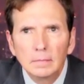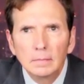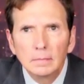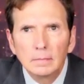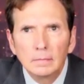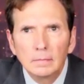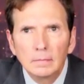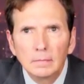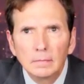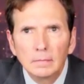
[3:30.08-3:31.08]

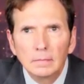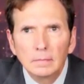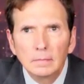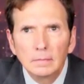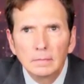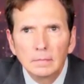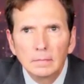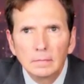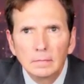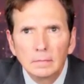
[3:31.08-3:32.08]

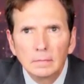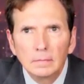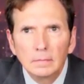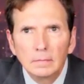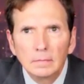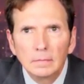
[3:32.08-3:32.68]
No words are spoken by the person on screen.